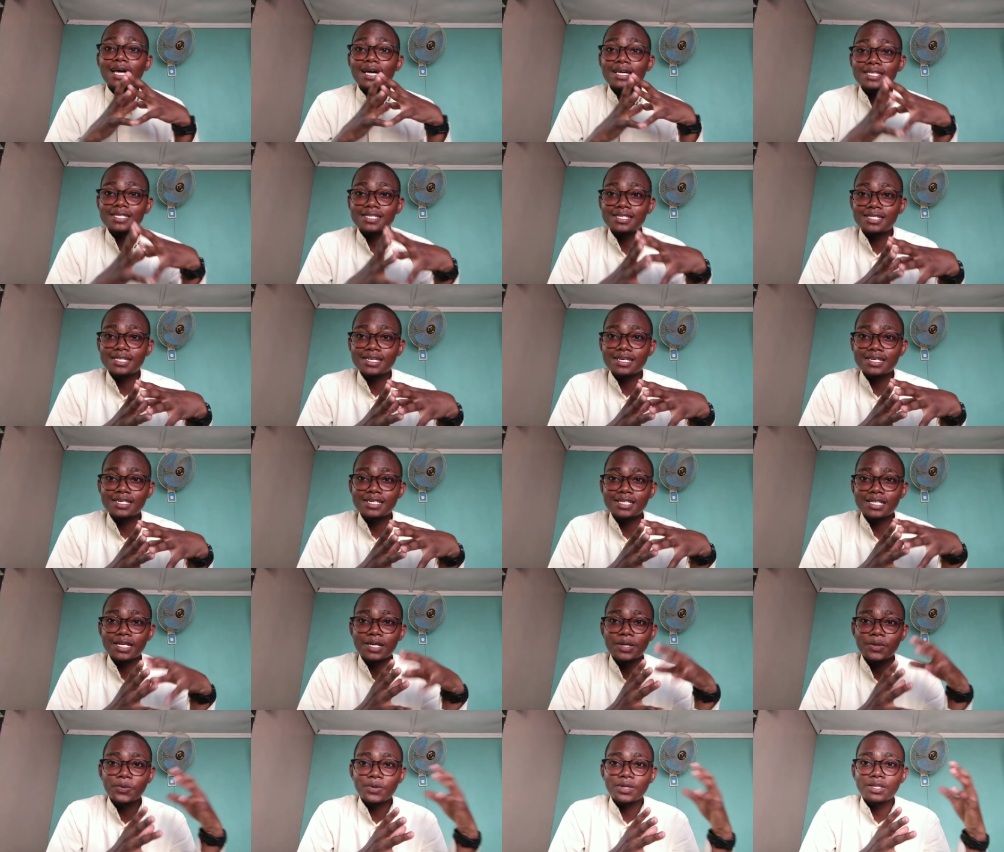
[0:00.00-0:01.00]
I sit
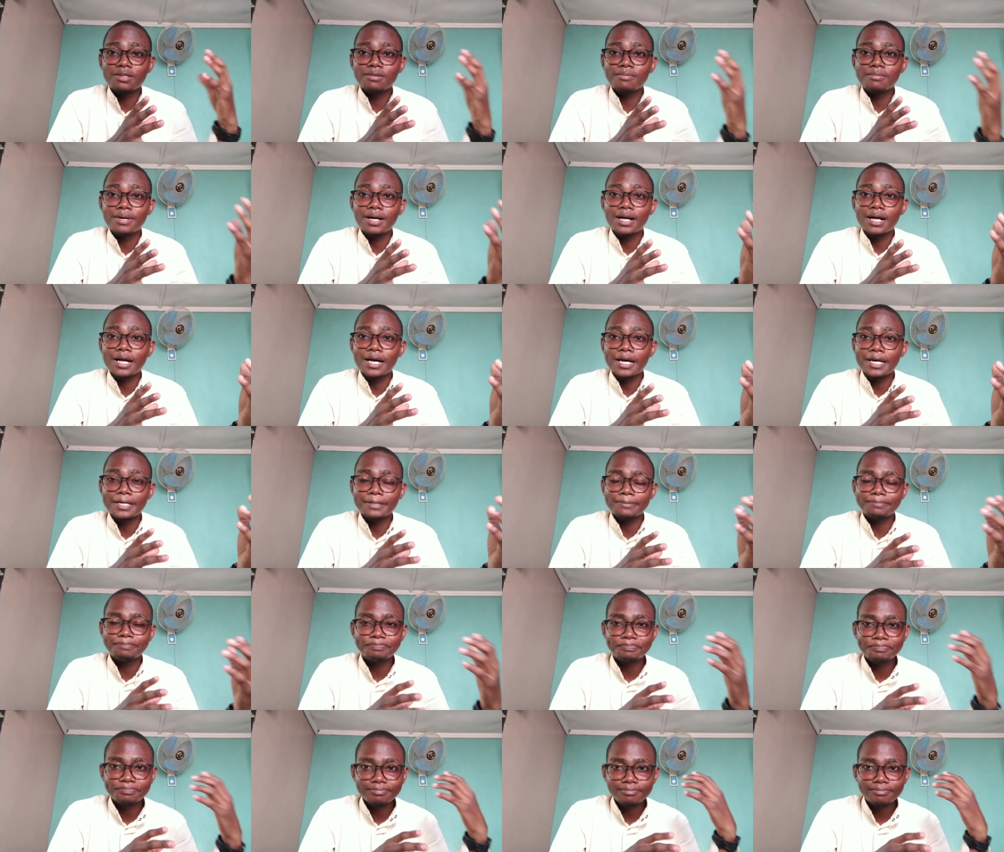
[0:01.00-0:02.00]
with my